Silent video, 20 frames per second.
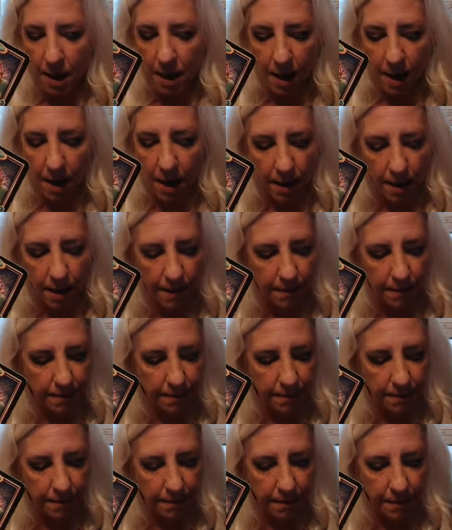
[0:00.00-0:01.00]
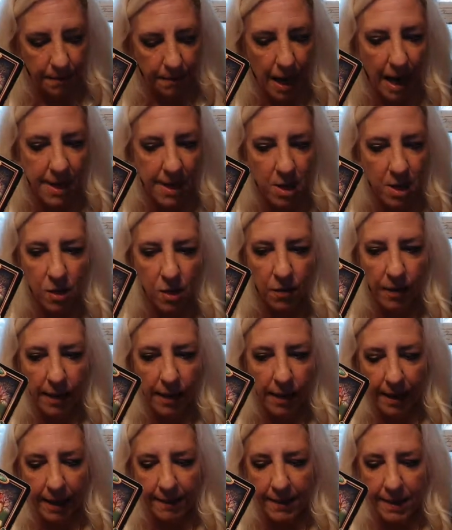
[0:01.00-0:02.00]
Um, I just feel
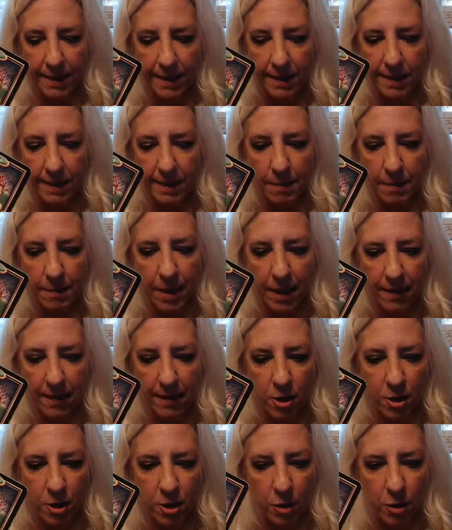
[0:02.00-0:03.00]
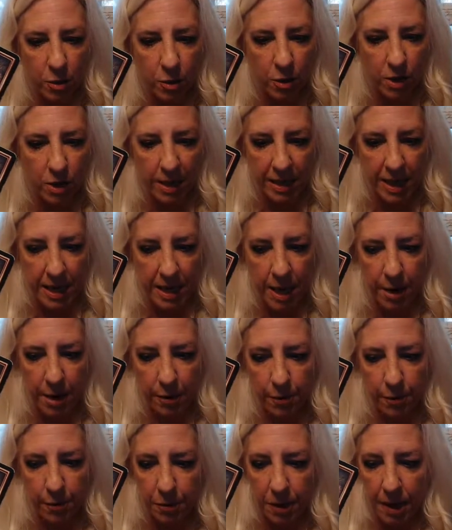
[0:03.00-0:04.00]
like this is somebody that you used to
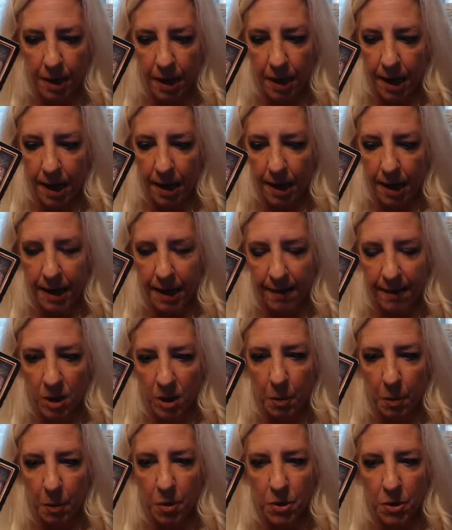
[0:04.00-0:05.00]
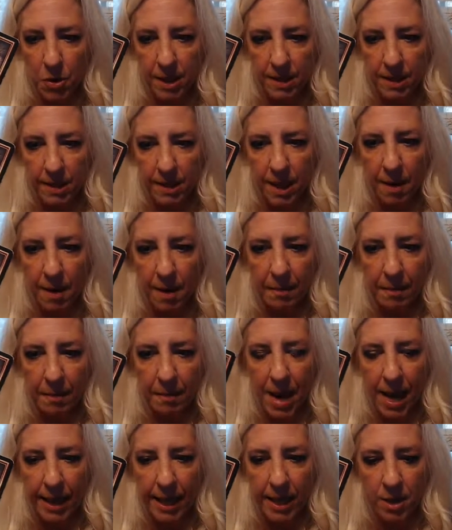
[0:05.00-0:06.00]
know, and this person is coming
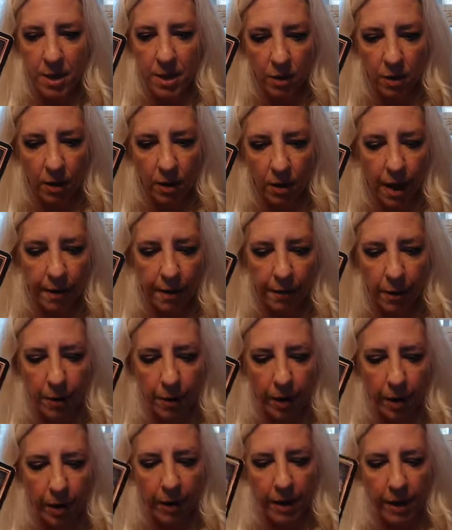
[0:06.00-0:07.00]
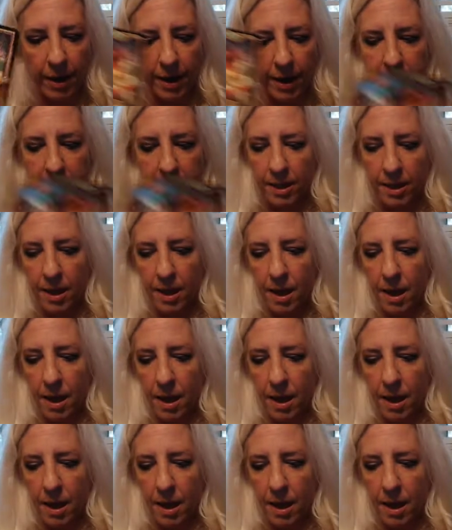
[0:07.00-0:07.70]
back into your life, Aquarius,